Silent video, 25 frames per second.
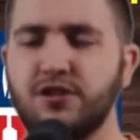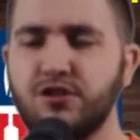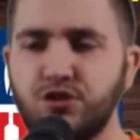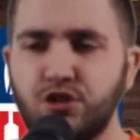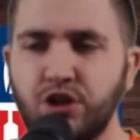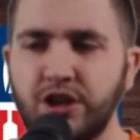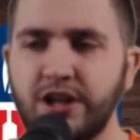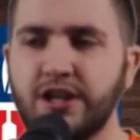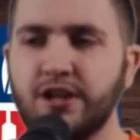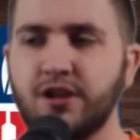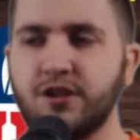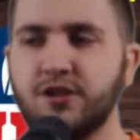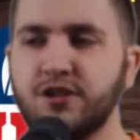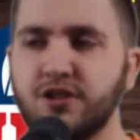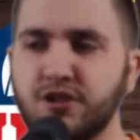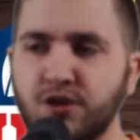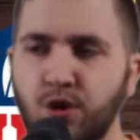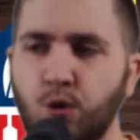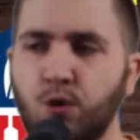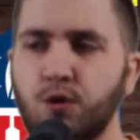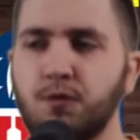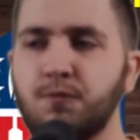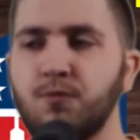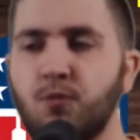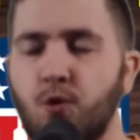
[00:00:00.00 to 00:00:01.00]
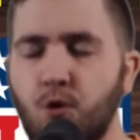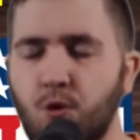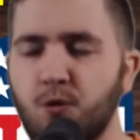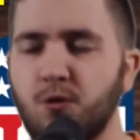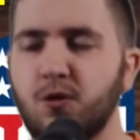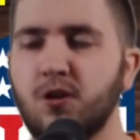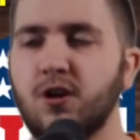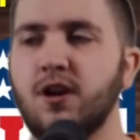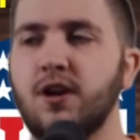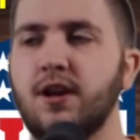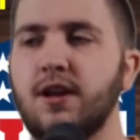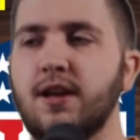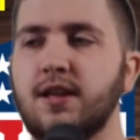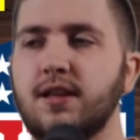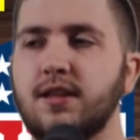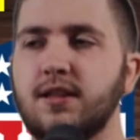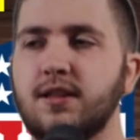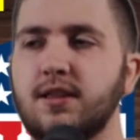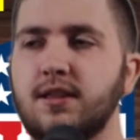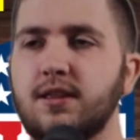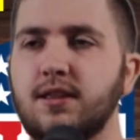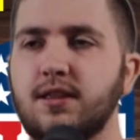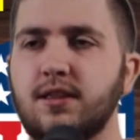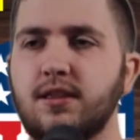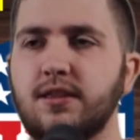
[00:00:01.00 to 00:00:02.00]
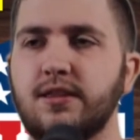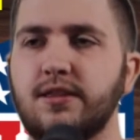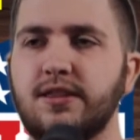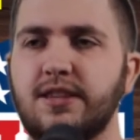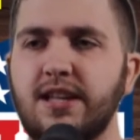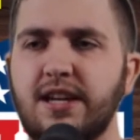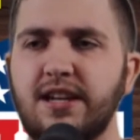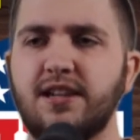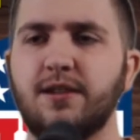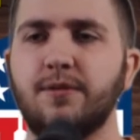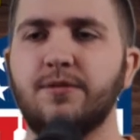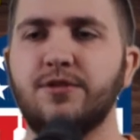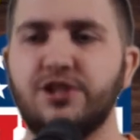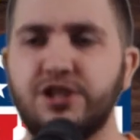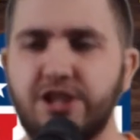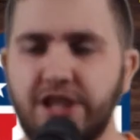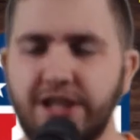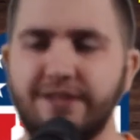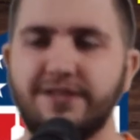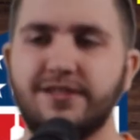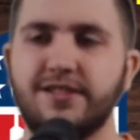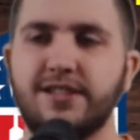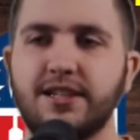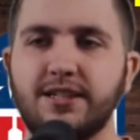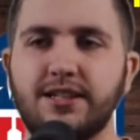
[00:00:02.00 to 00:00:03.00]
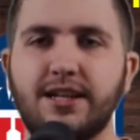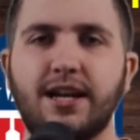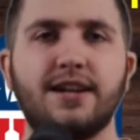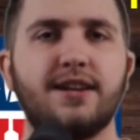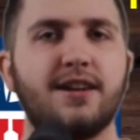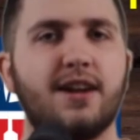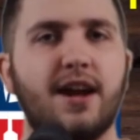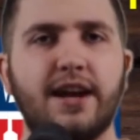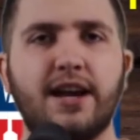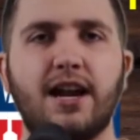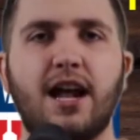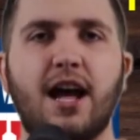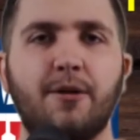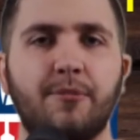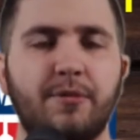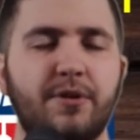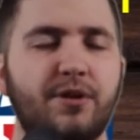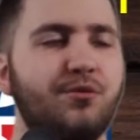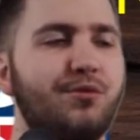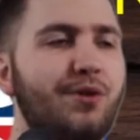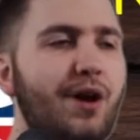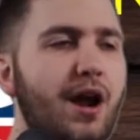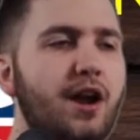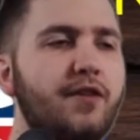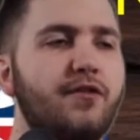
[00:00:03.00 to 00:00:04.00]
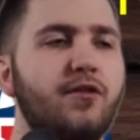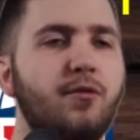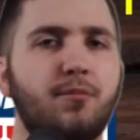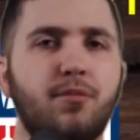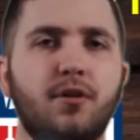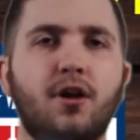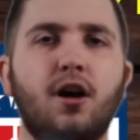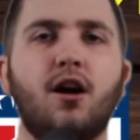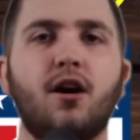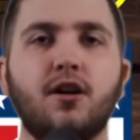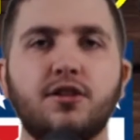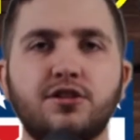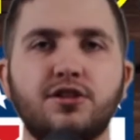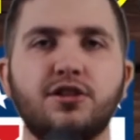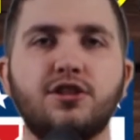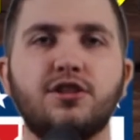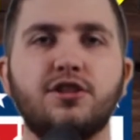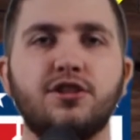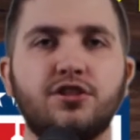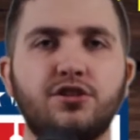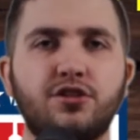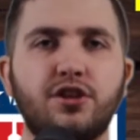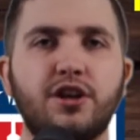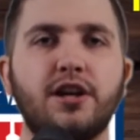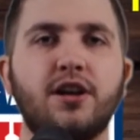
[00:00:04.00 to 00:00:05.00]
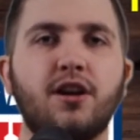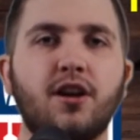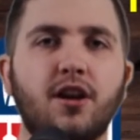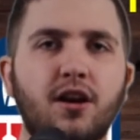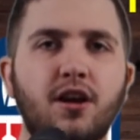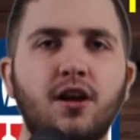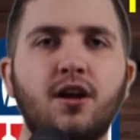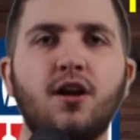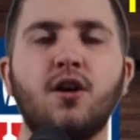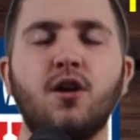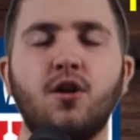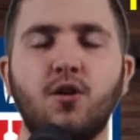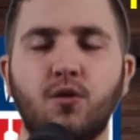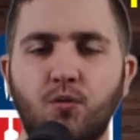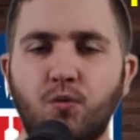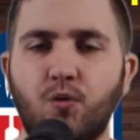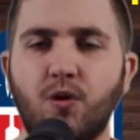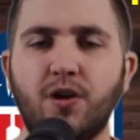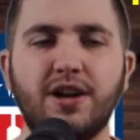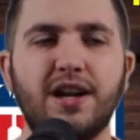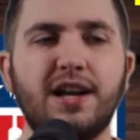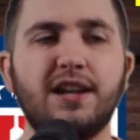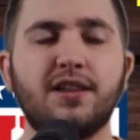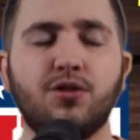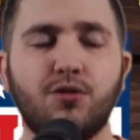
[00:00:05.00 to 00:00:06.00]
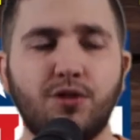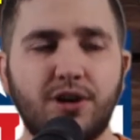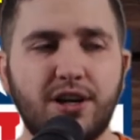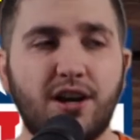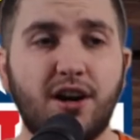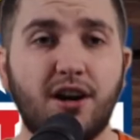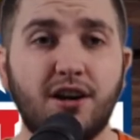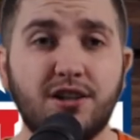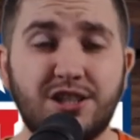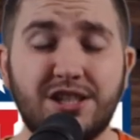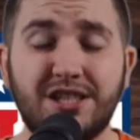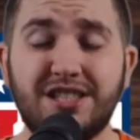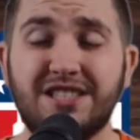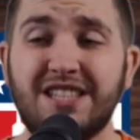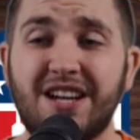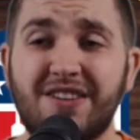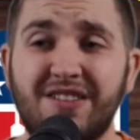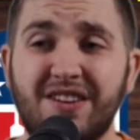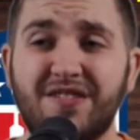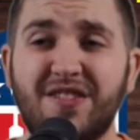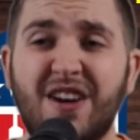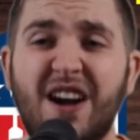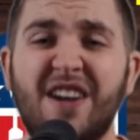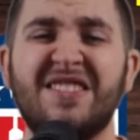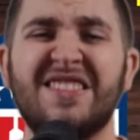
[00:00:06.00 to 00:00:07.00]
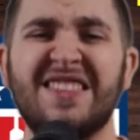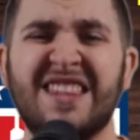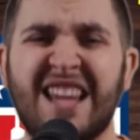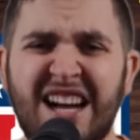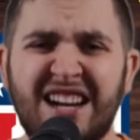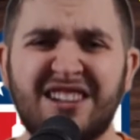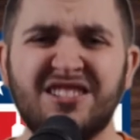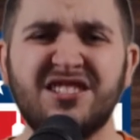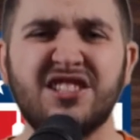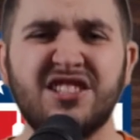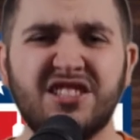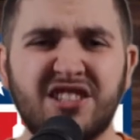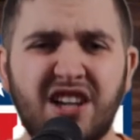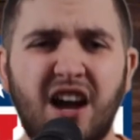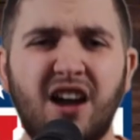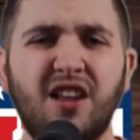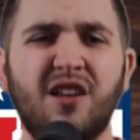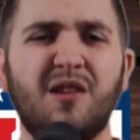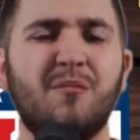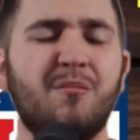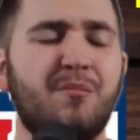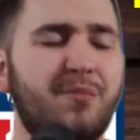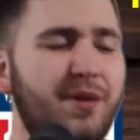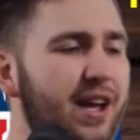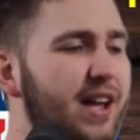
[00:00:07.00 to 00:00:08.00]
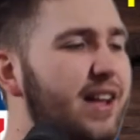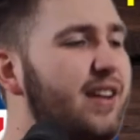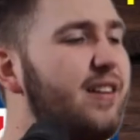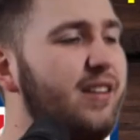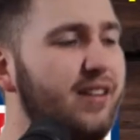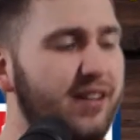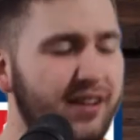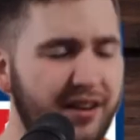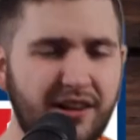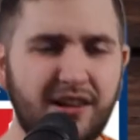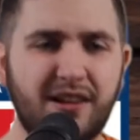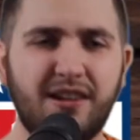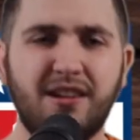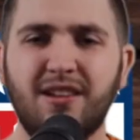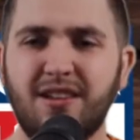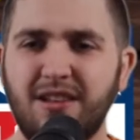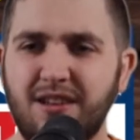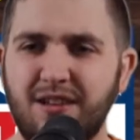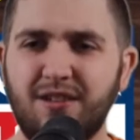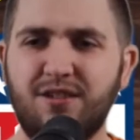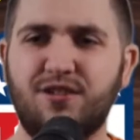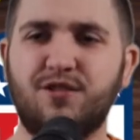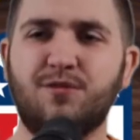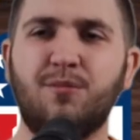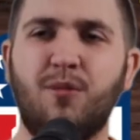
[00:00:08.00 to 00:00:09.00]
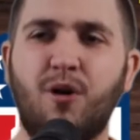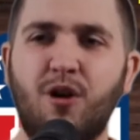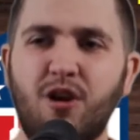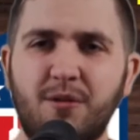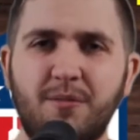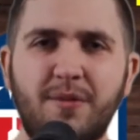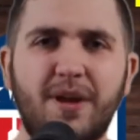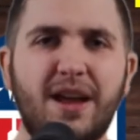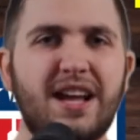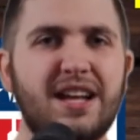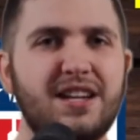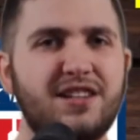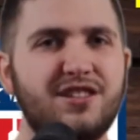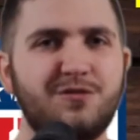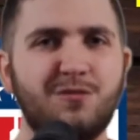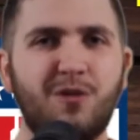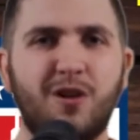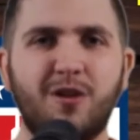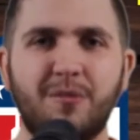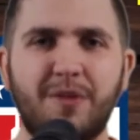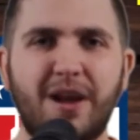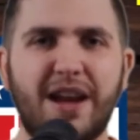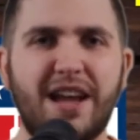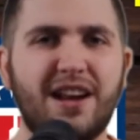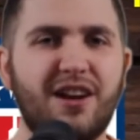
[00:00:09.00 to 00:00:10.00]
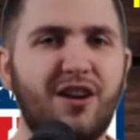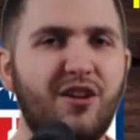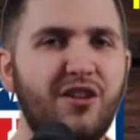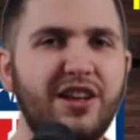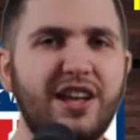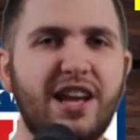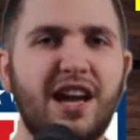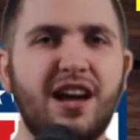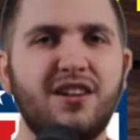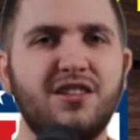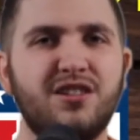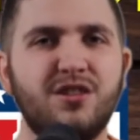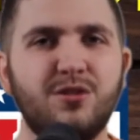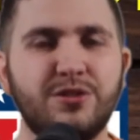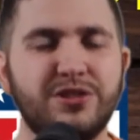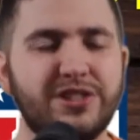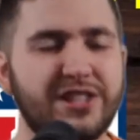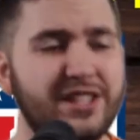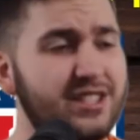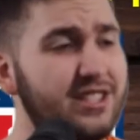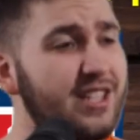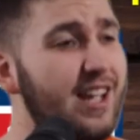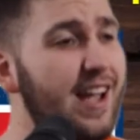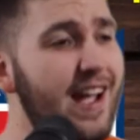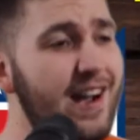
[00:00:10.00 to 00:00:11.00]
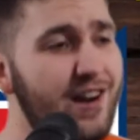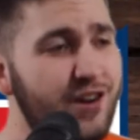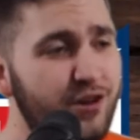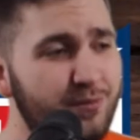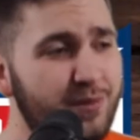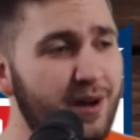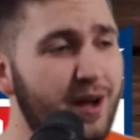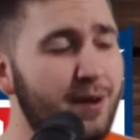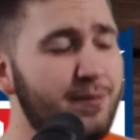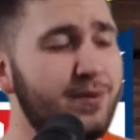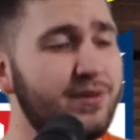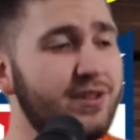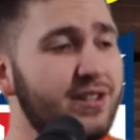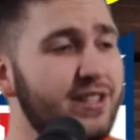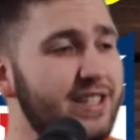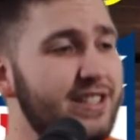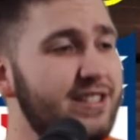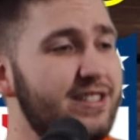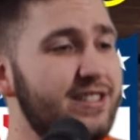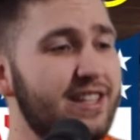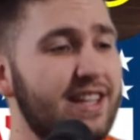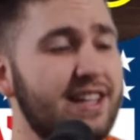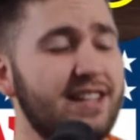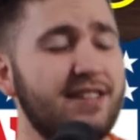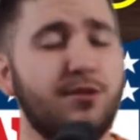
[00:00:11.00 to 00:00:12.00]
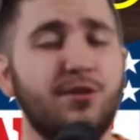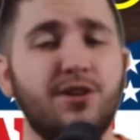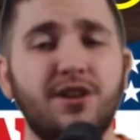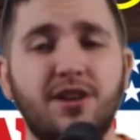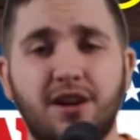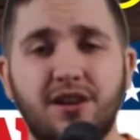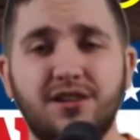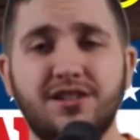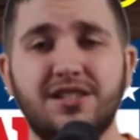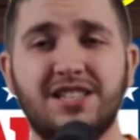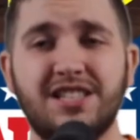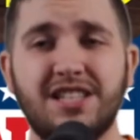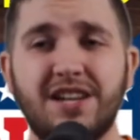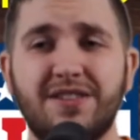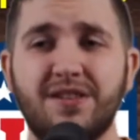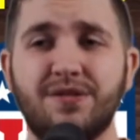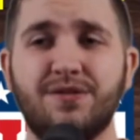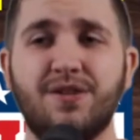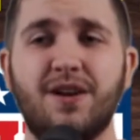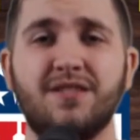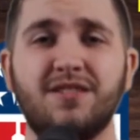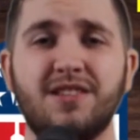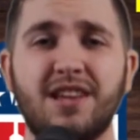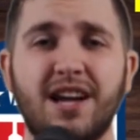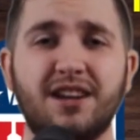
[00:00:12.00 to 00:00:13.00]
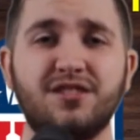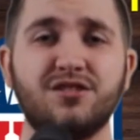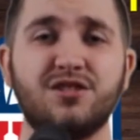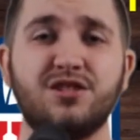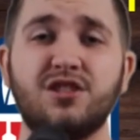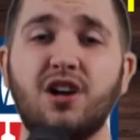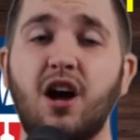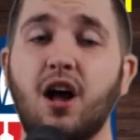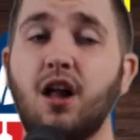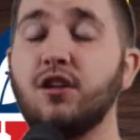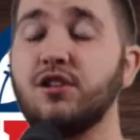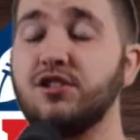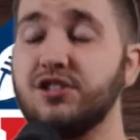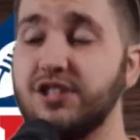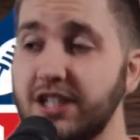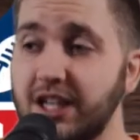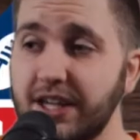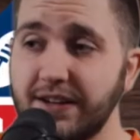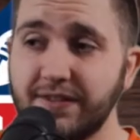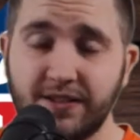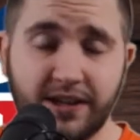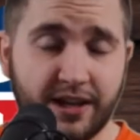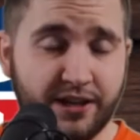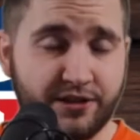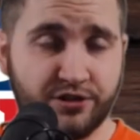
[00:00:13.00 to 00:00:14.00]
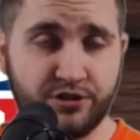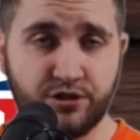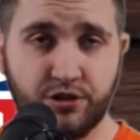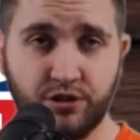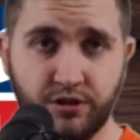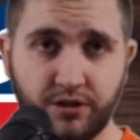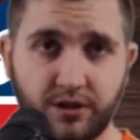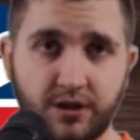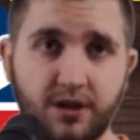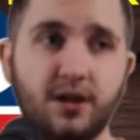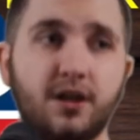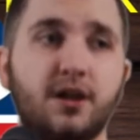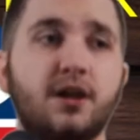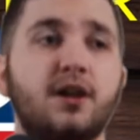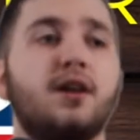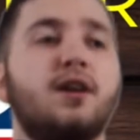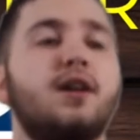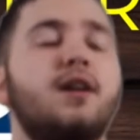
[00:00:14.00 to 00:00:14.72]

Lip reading: The streaker scored more than the Chiefs did that night. I mean, round of applause to the streaker. Won that $375,000 bet. Smart man, smart man. All he had to do was get tackled by police to get $375,000, if that's true.